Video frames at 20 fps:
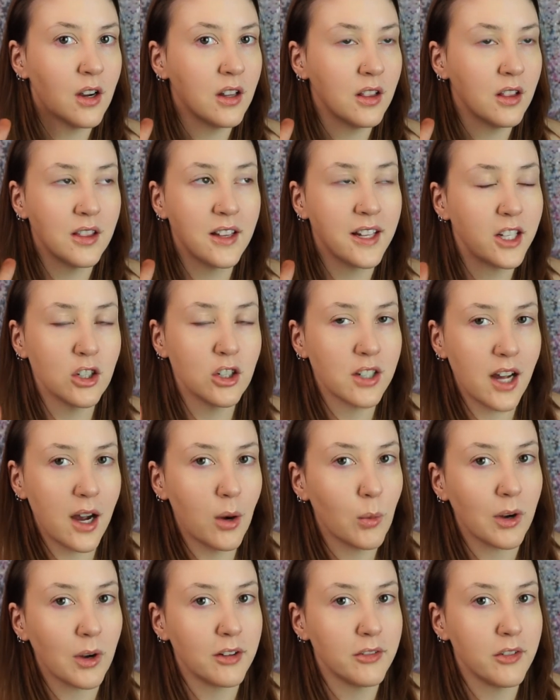like you're
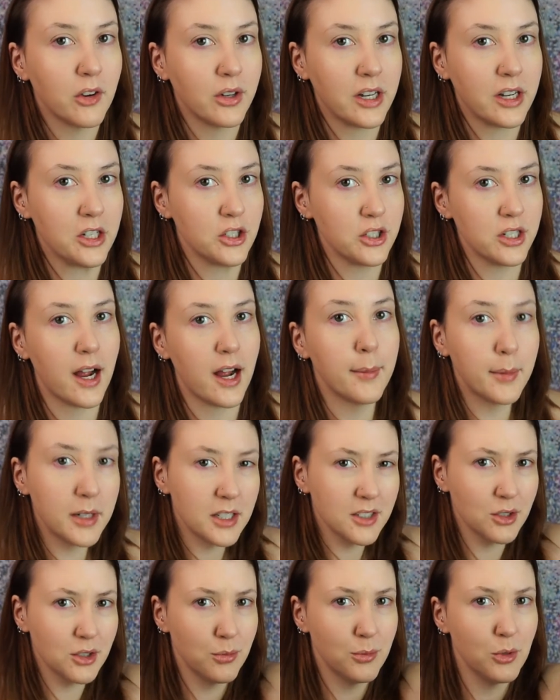not wearing foundation. I'm
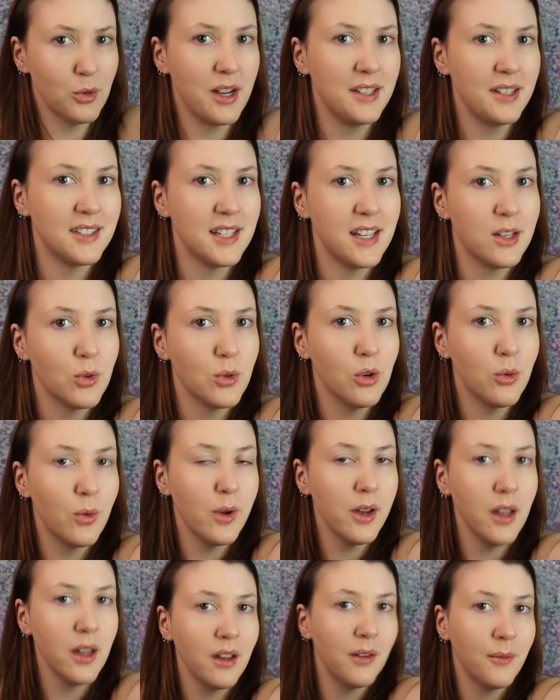going to zoom you guys in real
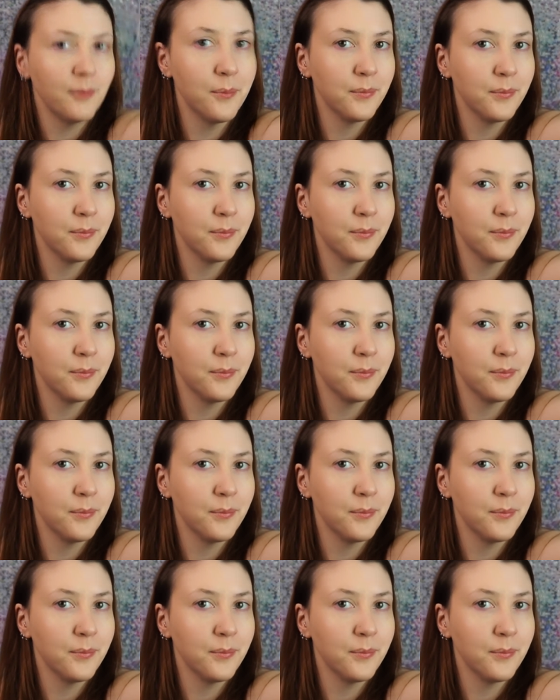quick.